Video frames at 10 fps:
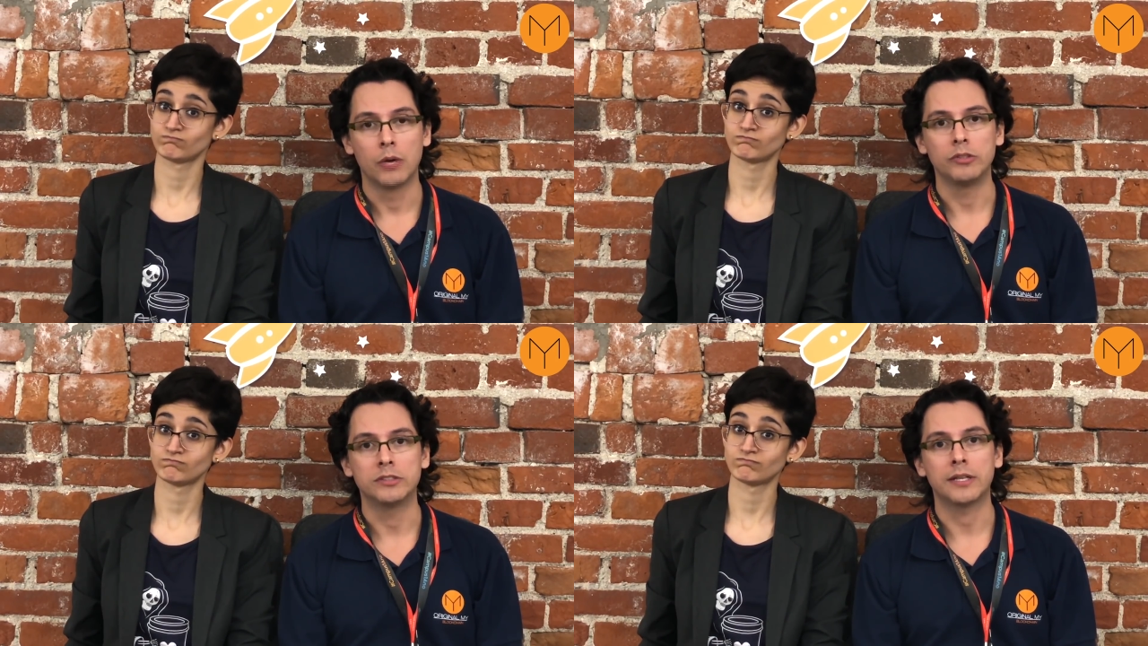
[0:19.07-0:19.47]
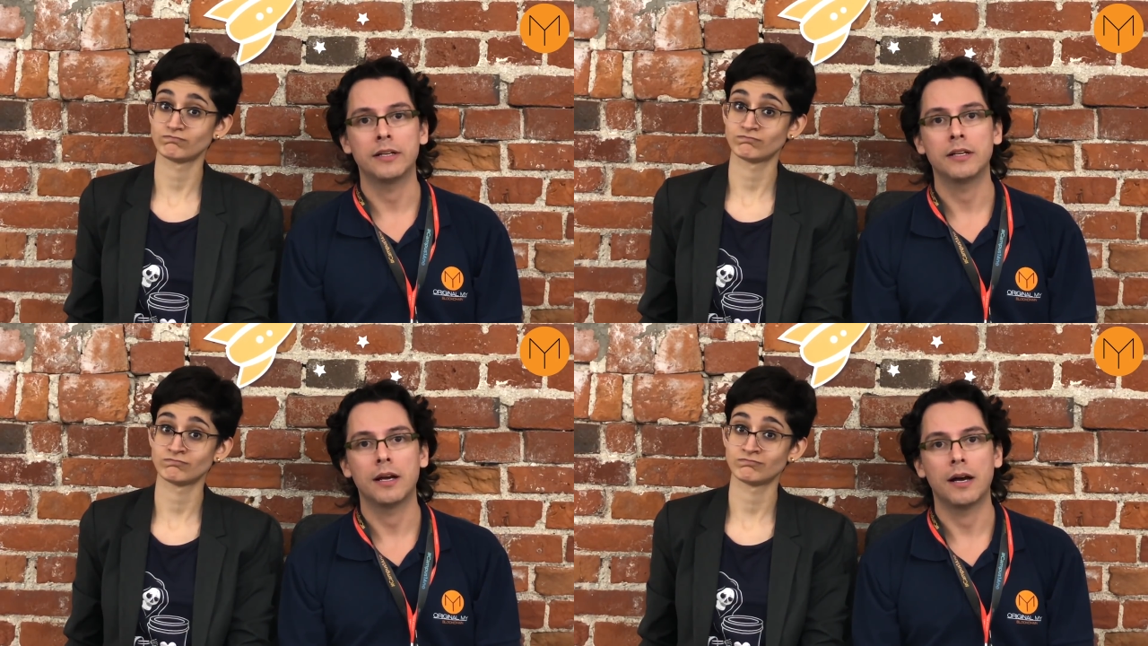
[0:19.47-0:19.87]
Speaker 1: We
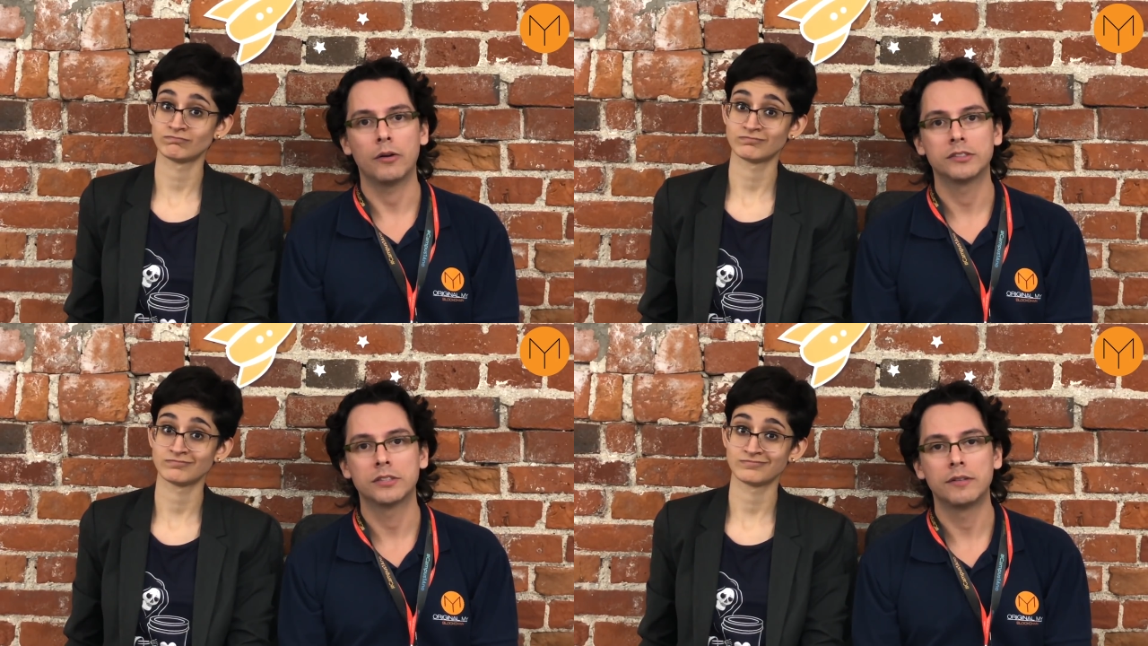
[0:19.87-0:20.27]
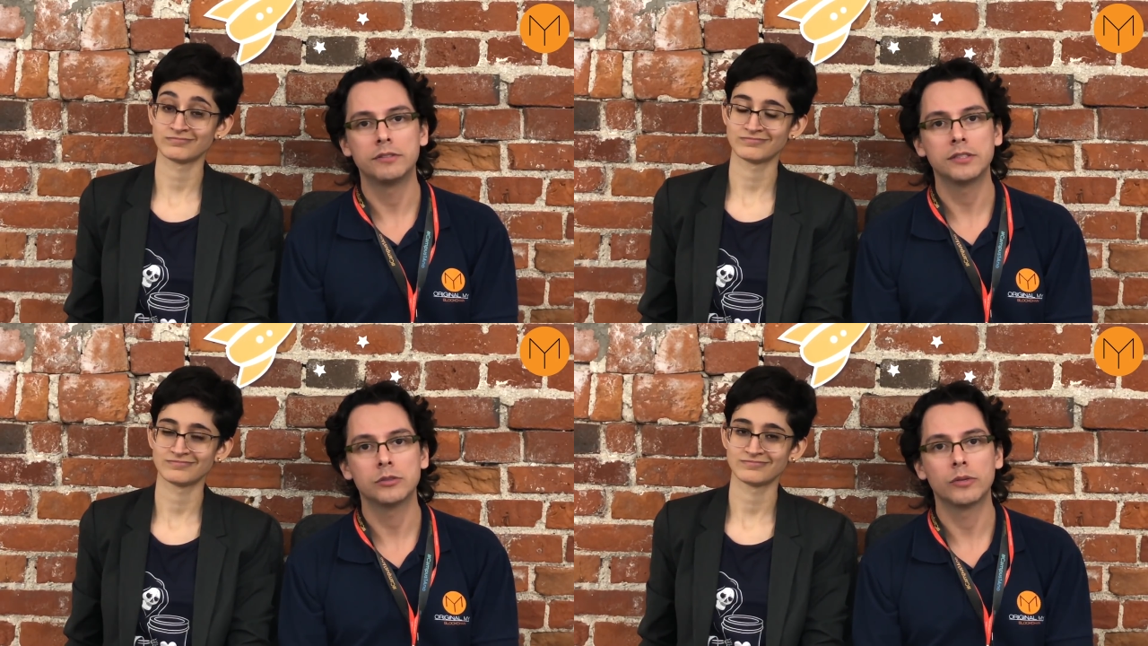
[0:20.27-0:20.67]
started our
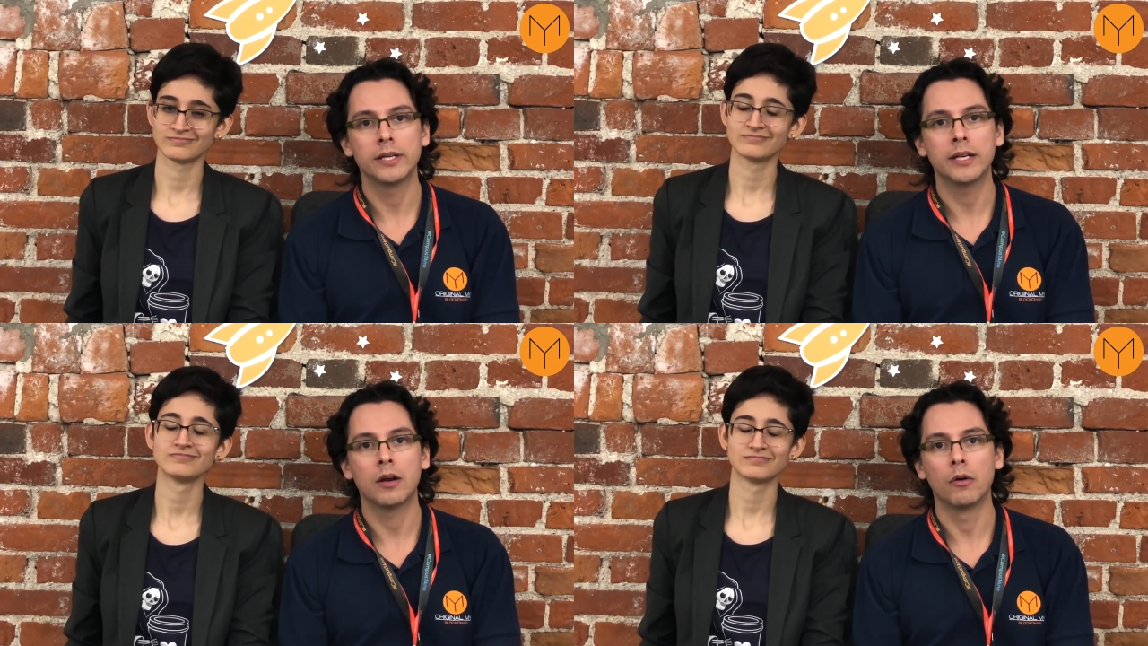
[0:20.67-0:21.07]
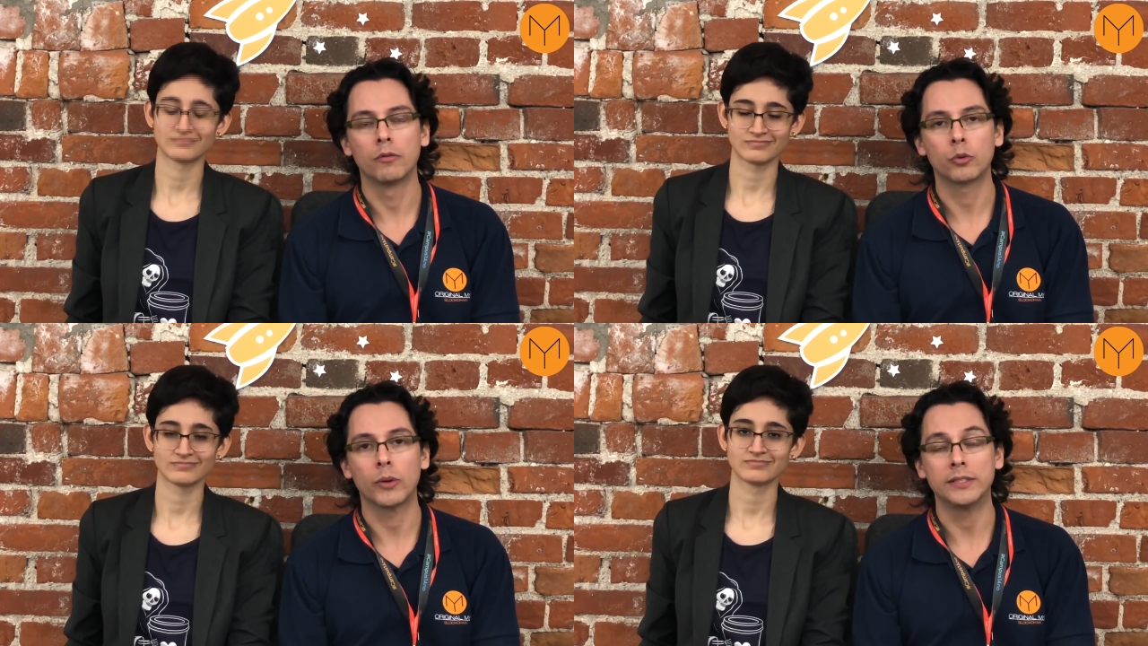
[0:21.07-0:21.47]
services running
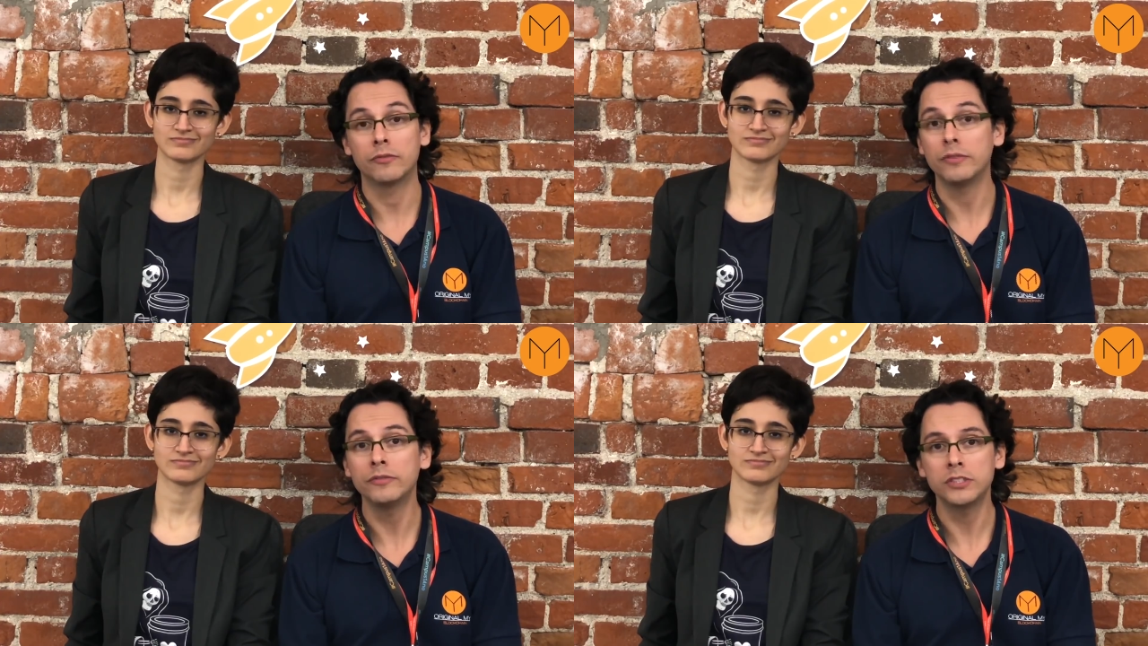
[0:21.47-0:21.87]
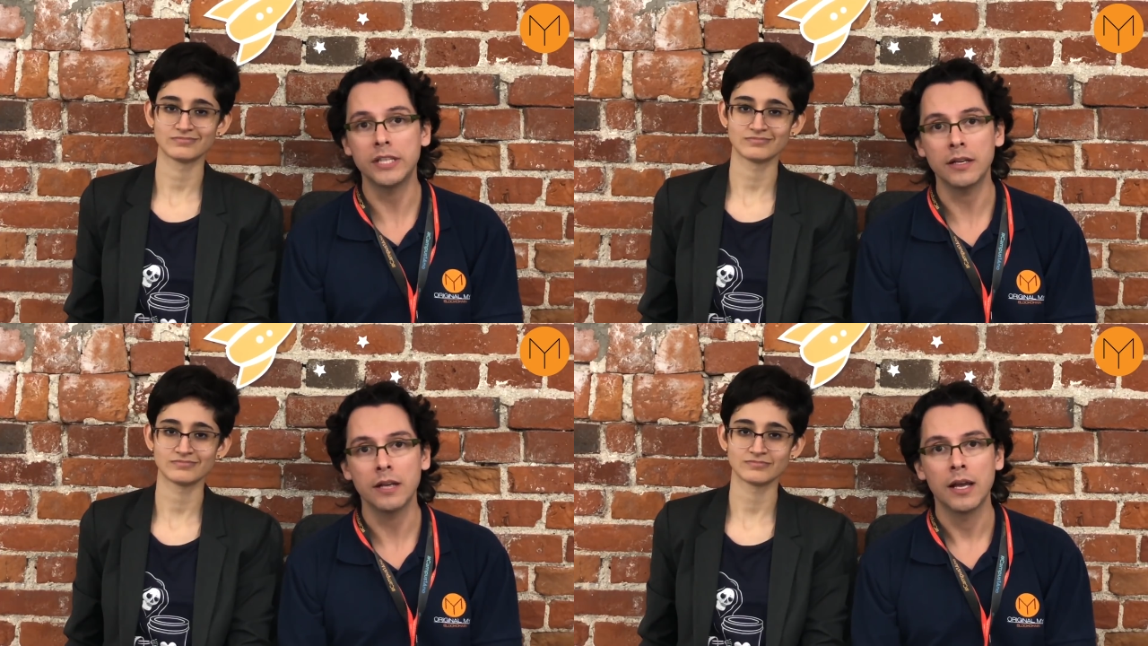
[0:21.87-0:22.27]
on
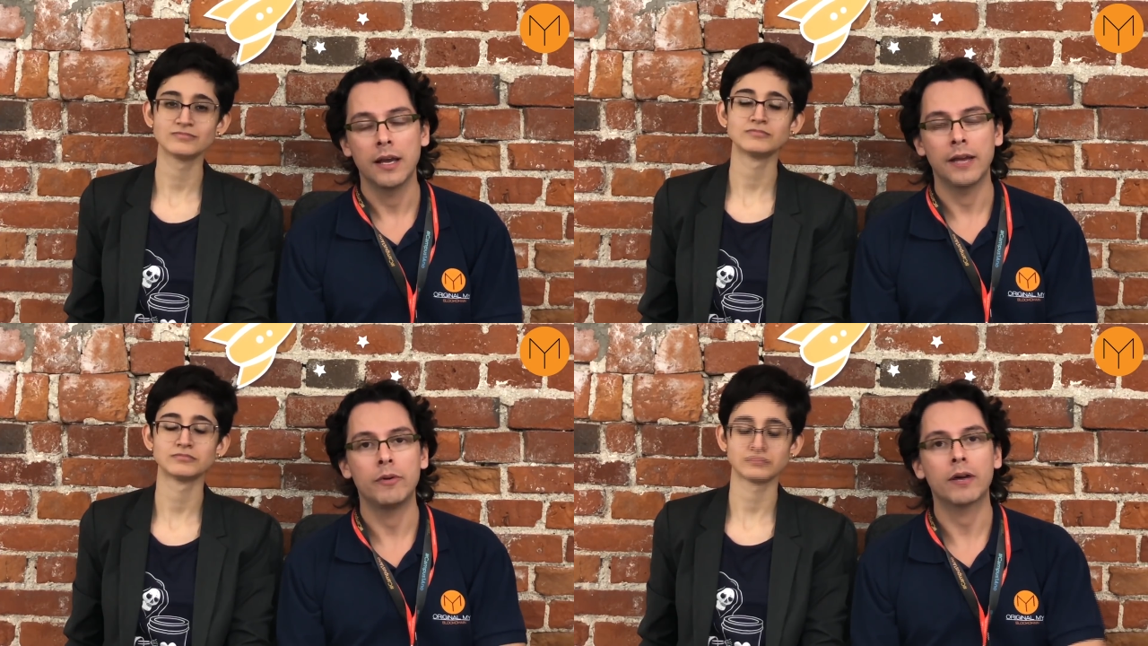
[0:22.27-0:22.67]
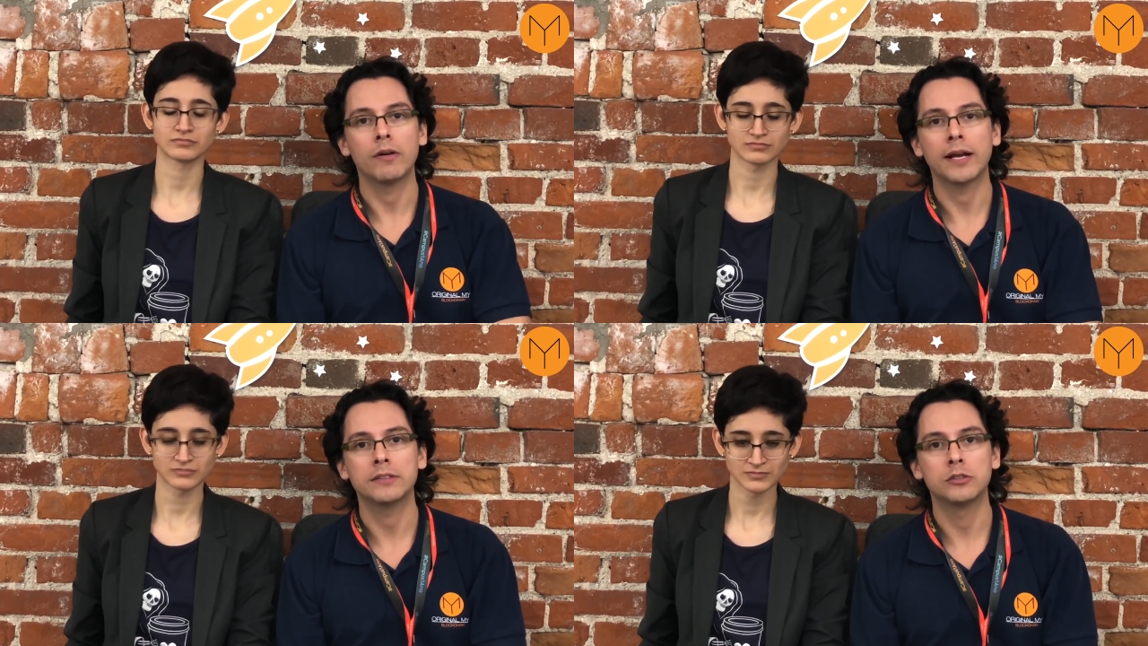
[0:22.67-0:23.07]
2015, and we are
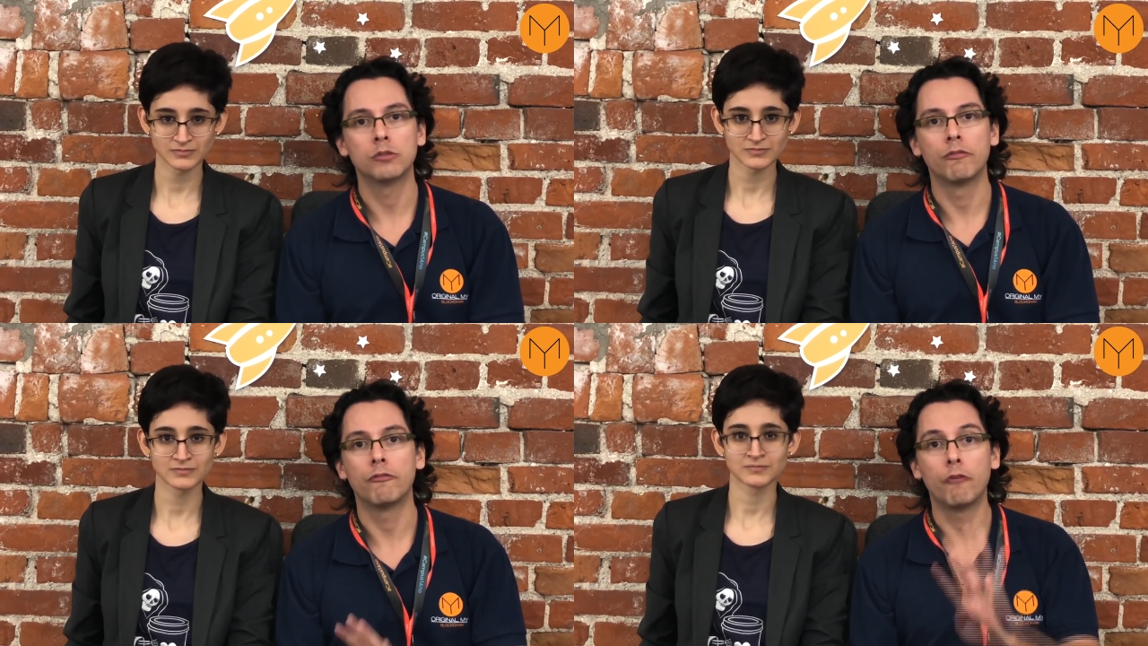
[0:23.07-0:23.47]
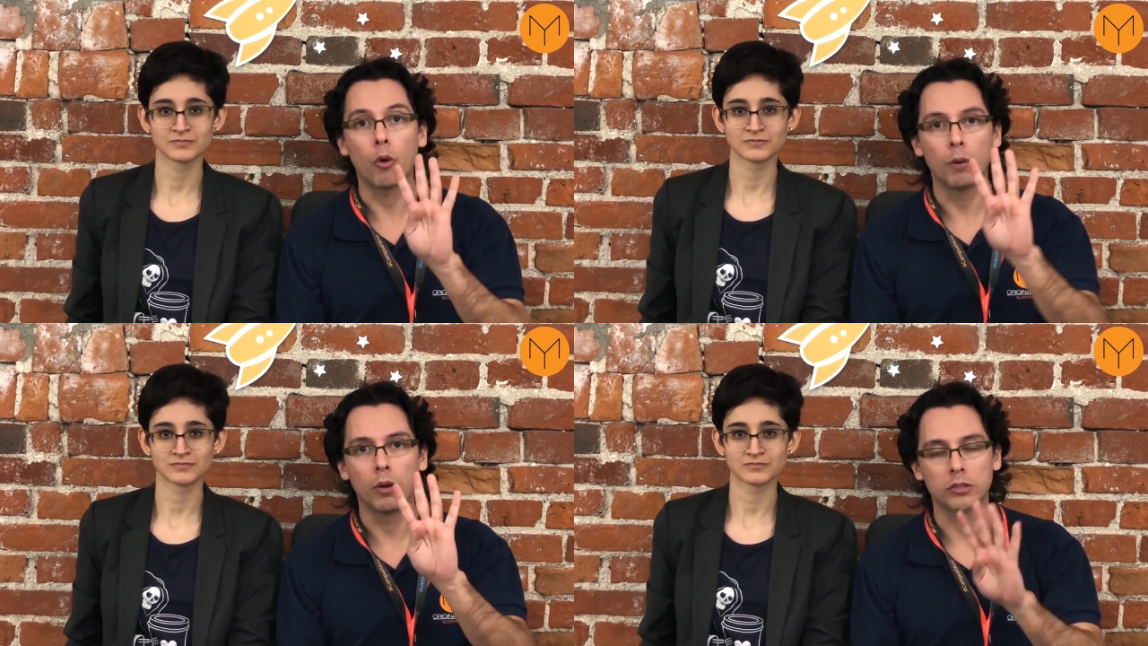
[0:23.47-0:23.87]
connected to
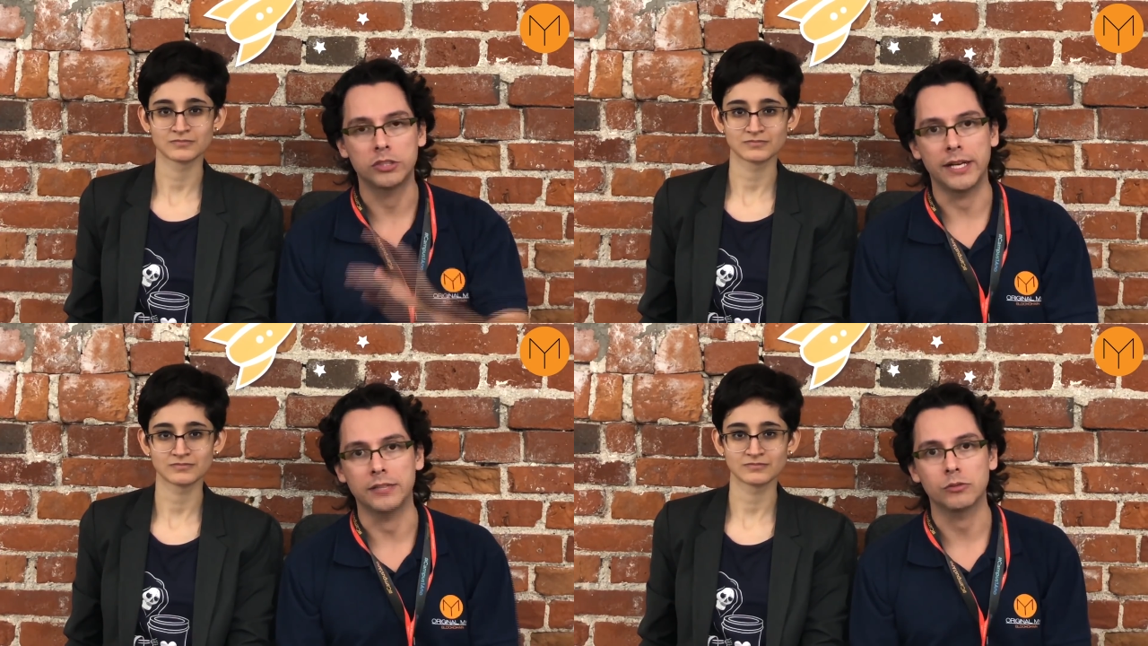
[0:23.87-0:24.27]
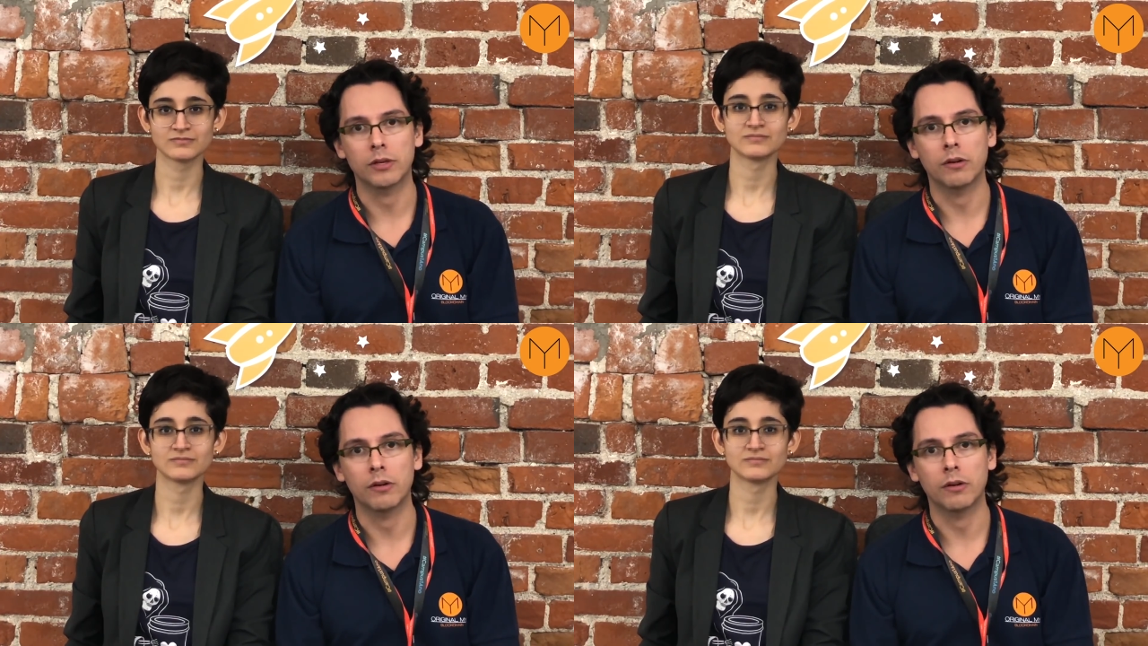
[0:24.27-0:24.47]
four blockchains.